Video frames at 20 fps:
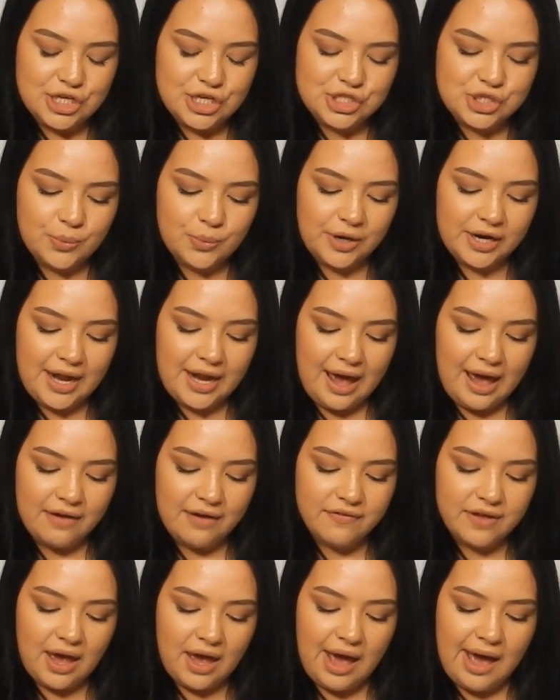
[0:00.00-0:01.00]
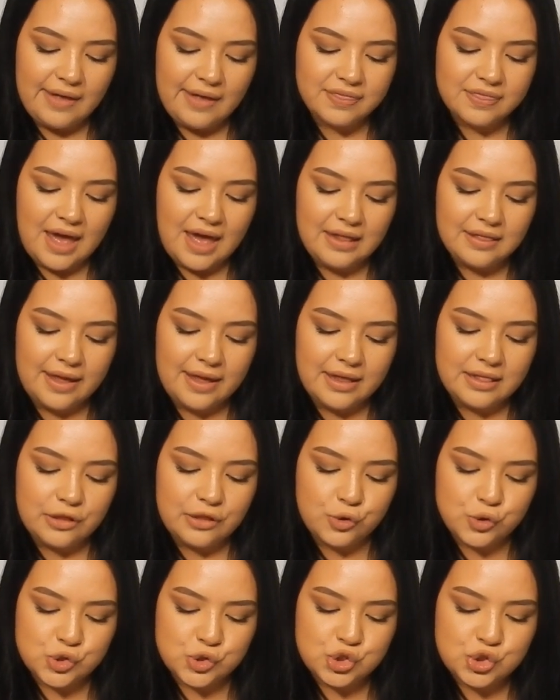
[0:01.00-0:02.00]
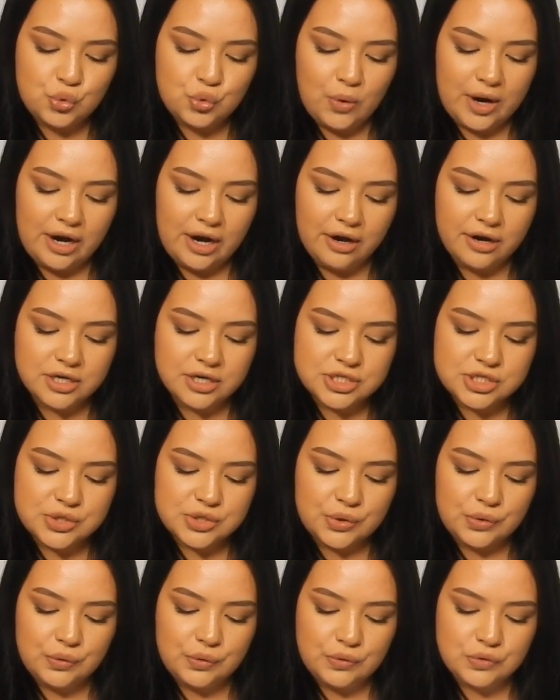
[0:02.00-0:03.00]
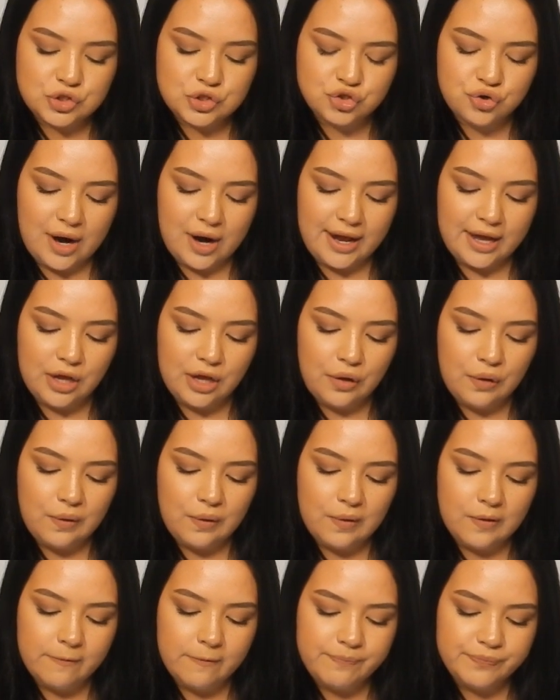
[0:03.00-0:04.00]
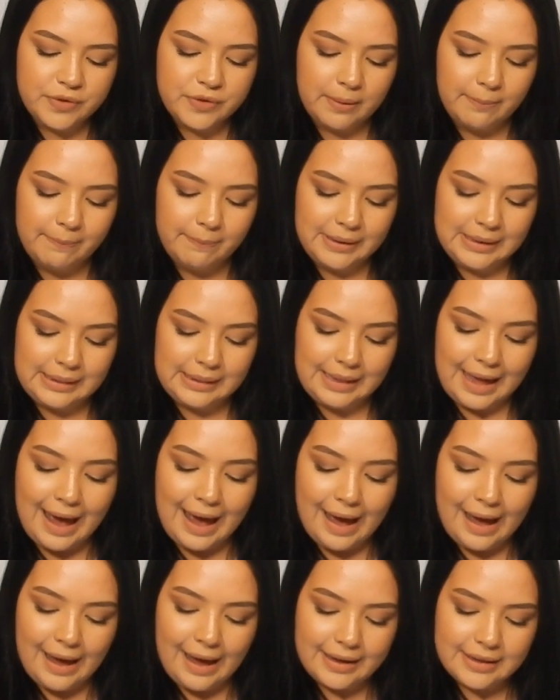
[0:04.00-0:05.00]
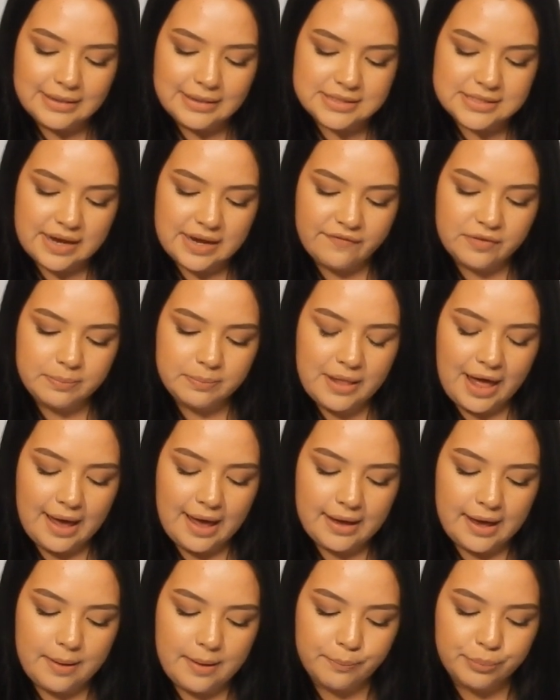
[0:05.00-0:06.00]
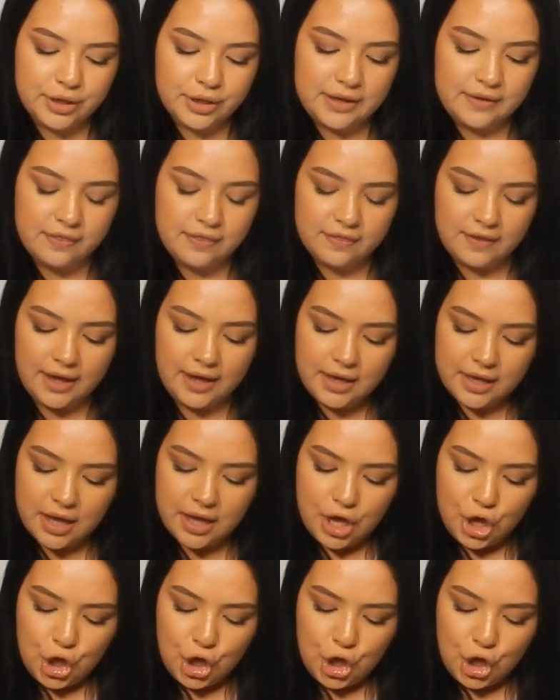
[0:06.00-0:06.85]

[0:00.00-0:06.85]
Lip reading: So we're gonna have it at that like little square, circle, triangle, black. Let's have it black and pretty thick.